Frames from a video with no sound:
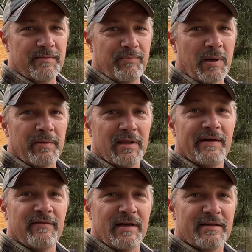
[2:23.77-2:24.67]
probably
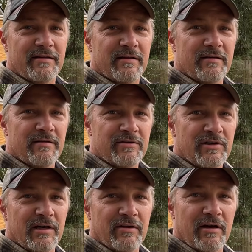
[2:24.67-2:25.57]
level out the
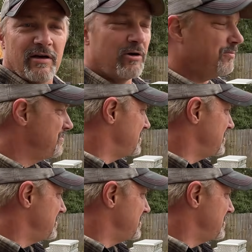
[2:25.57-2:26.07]
trailer, I hope.